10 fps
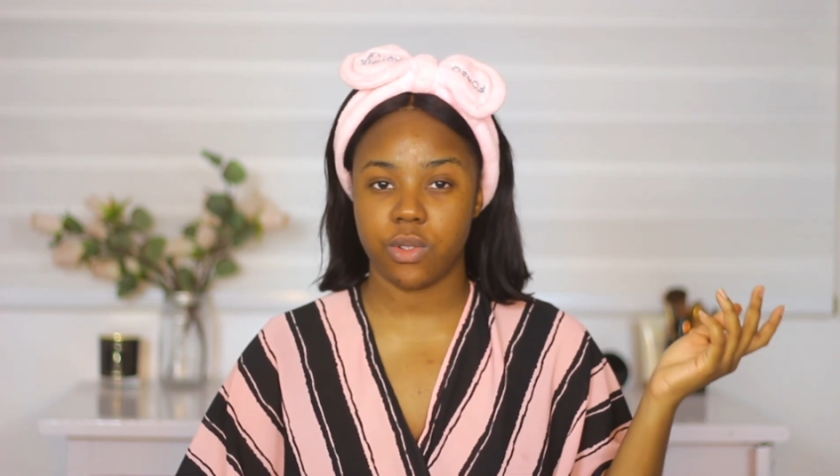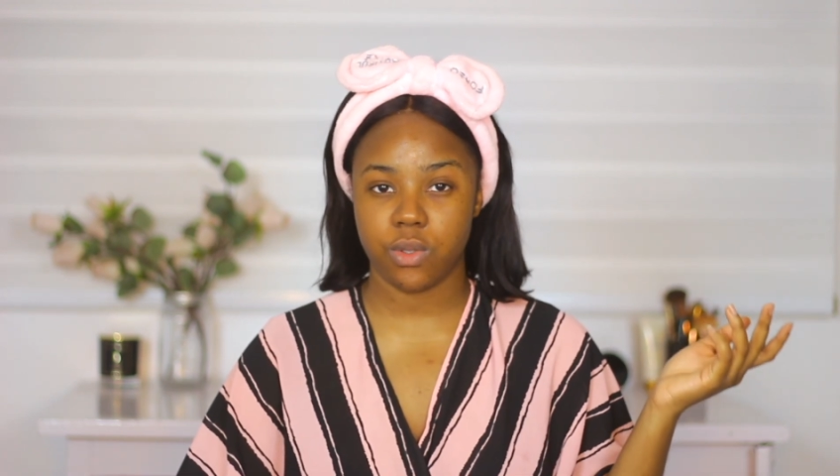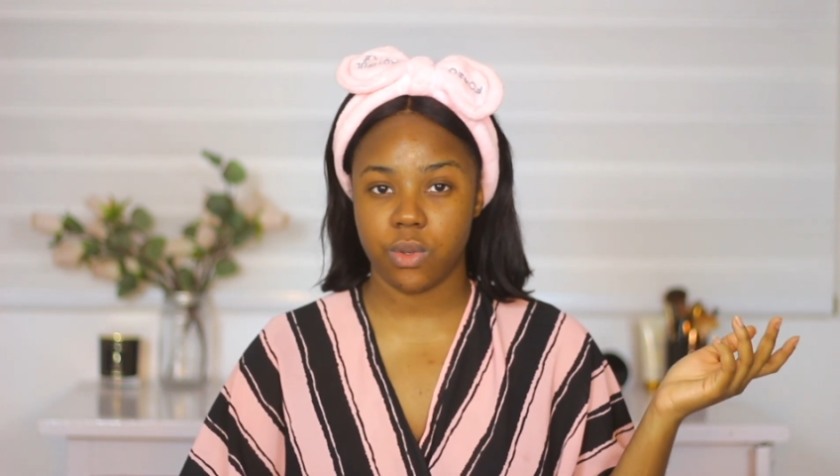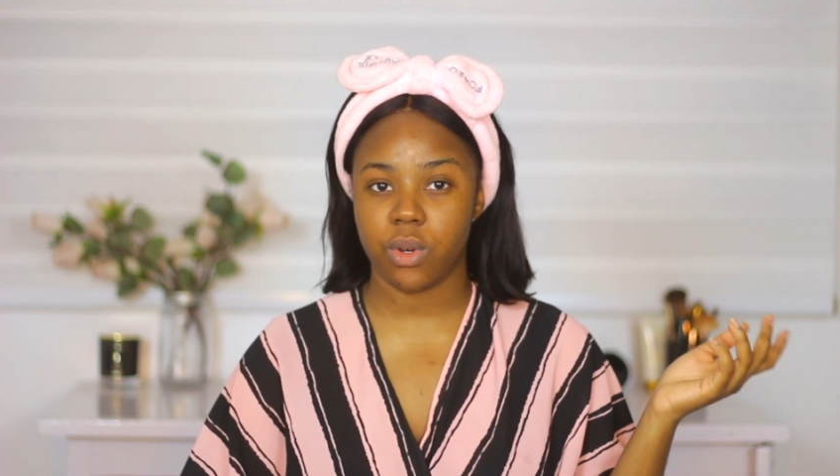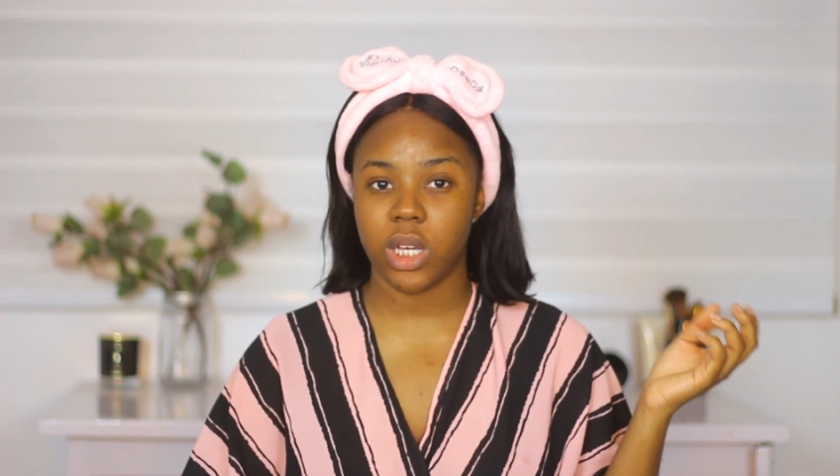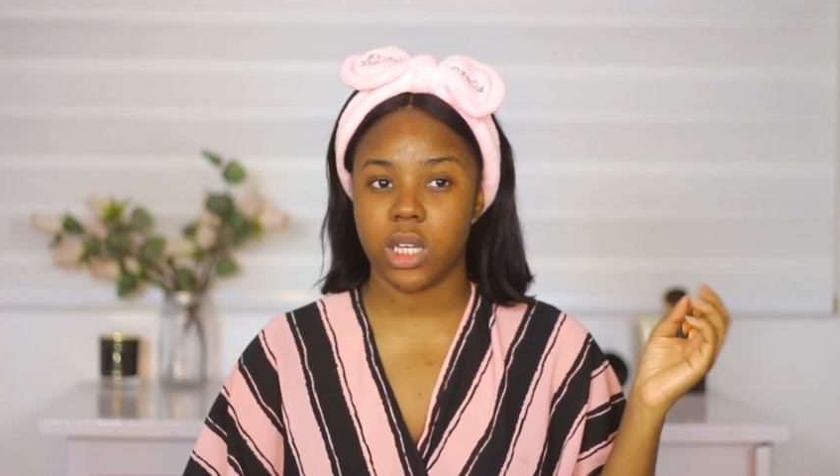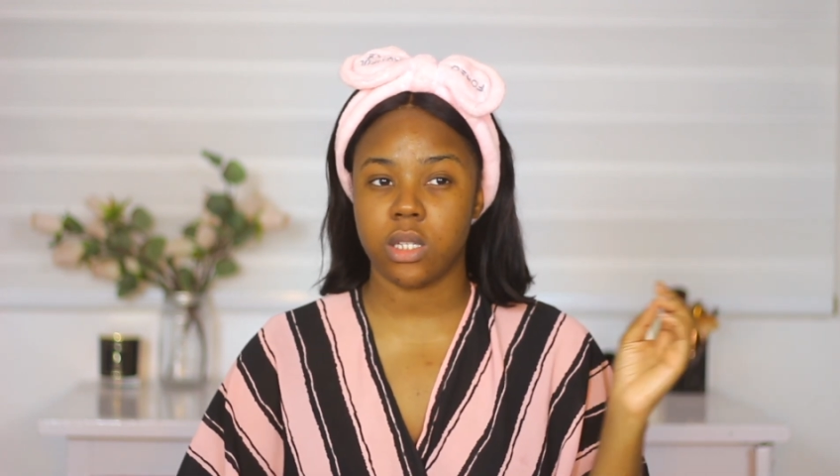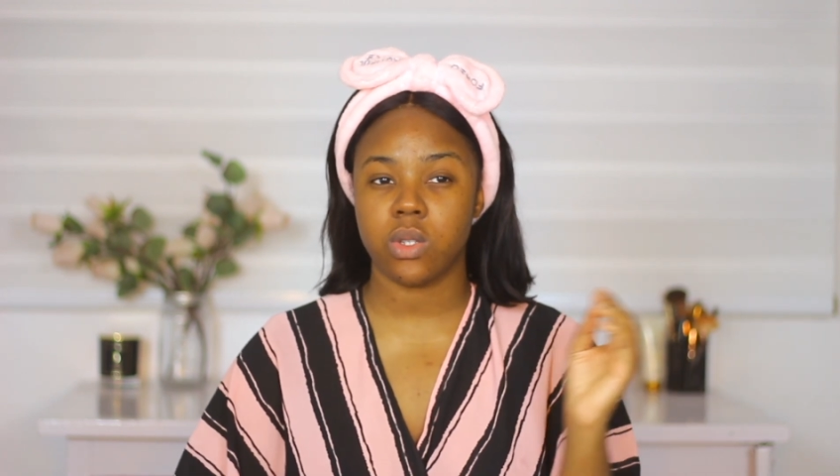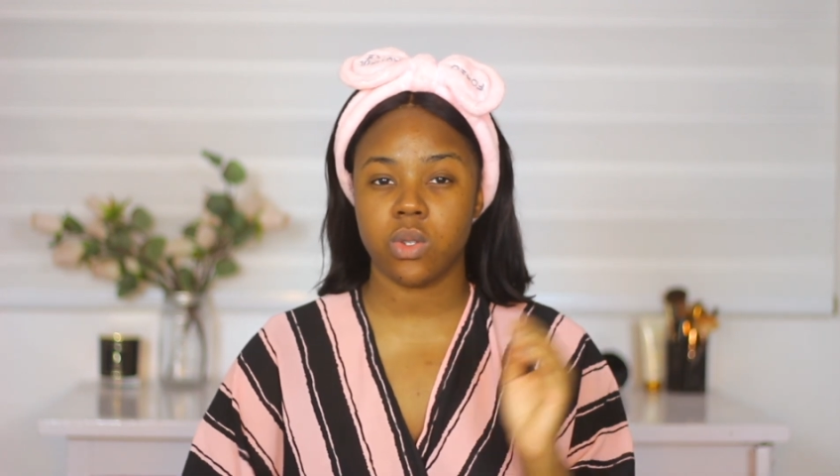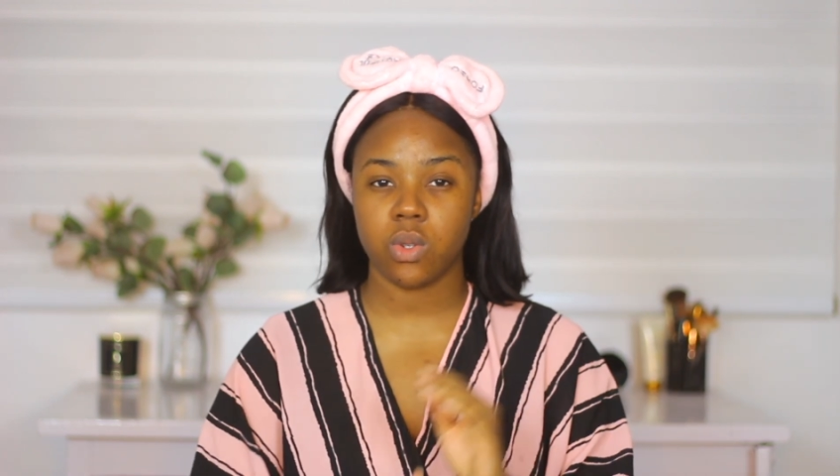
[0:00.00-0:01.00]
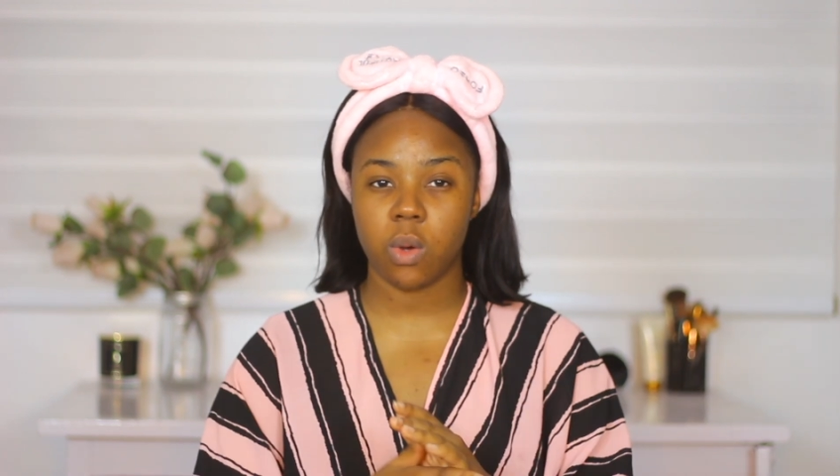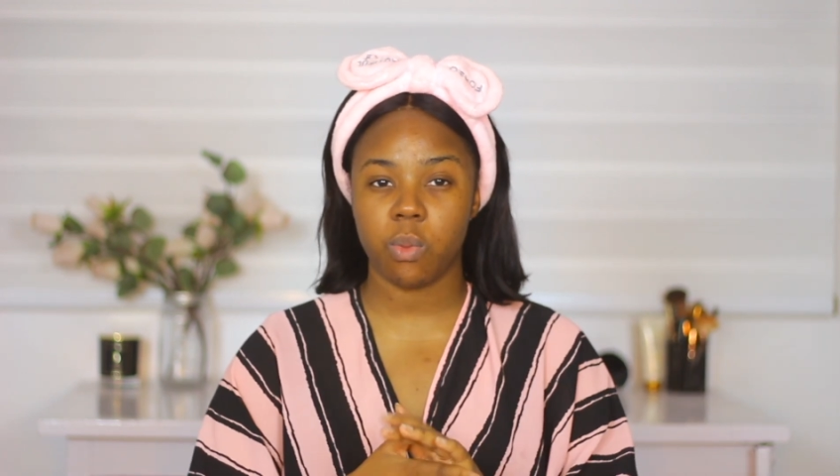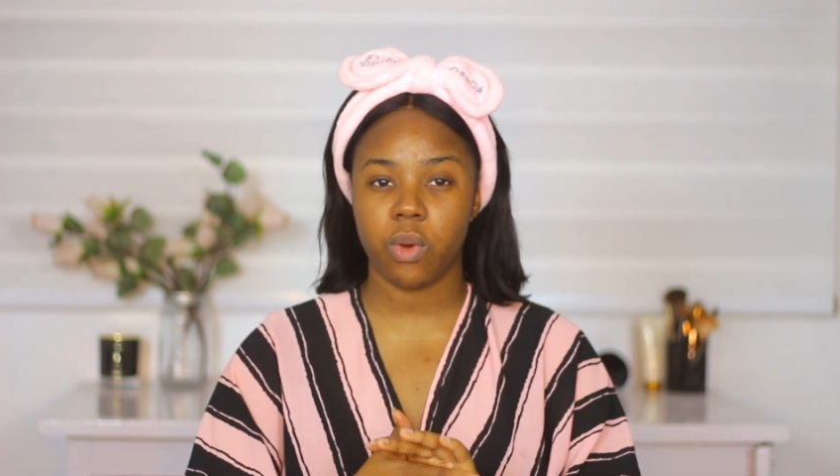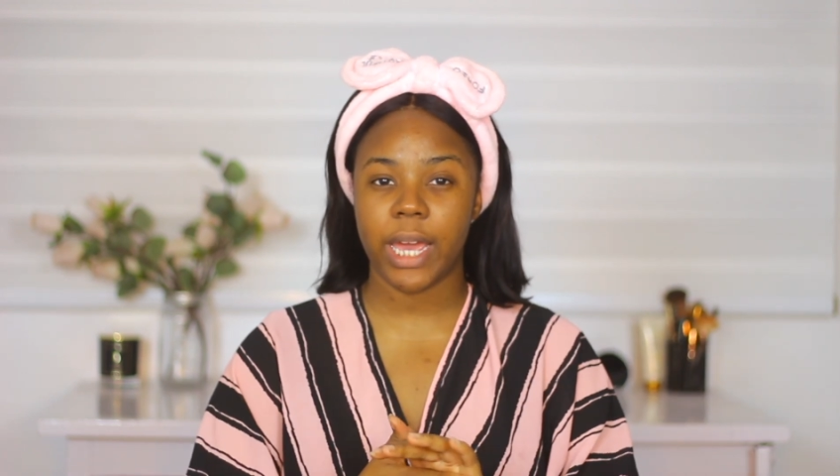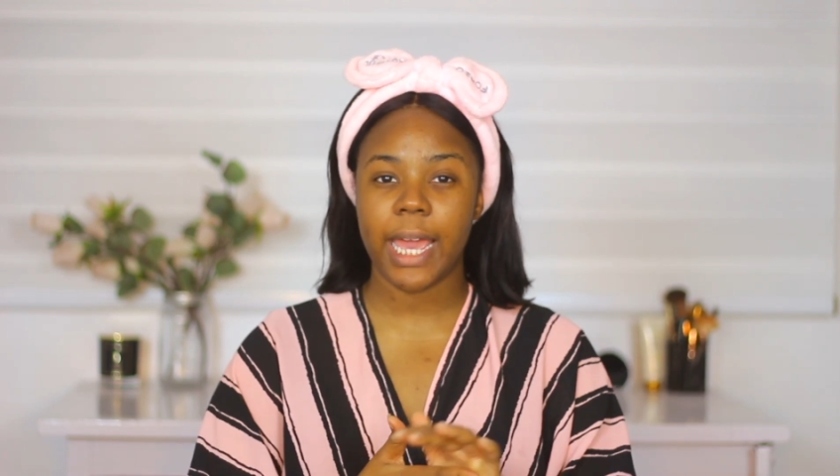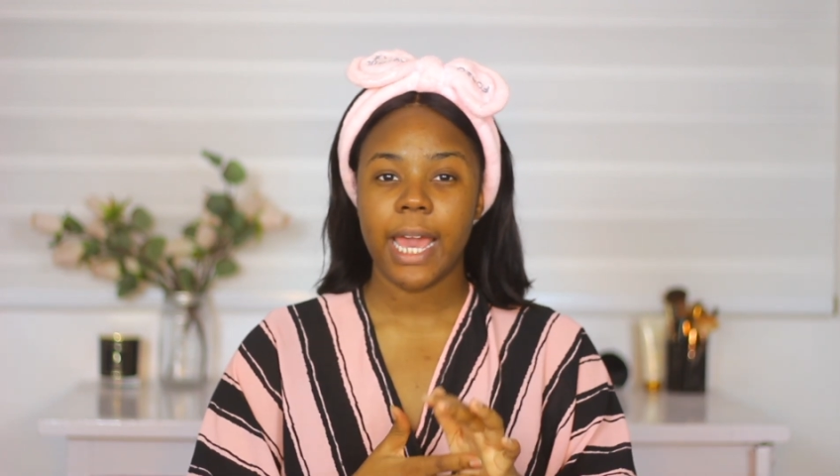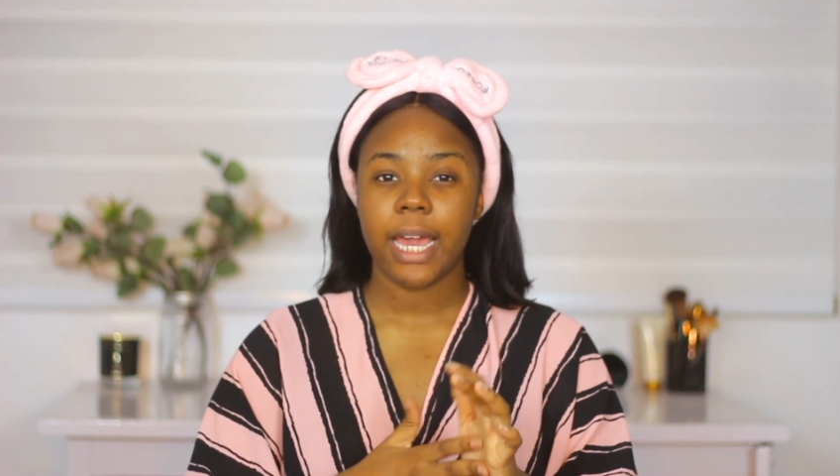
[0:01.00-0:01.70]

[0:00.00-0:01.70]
store is somewhere